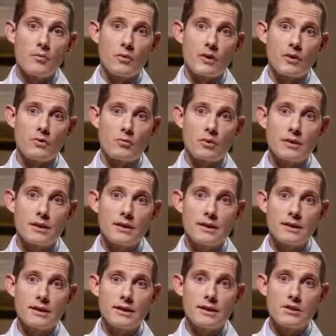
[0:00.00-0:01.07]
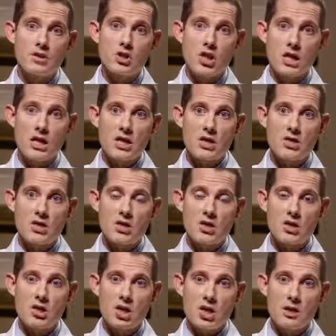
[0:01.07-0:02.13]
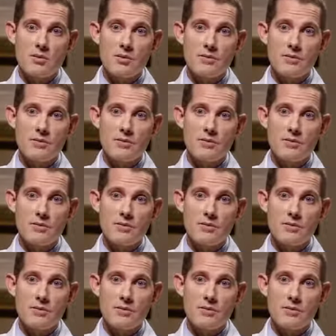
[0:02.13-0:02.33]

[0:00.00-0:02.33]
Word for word: we can really change the shape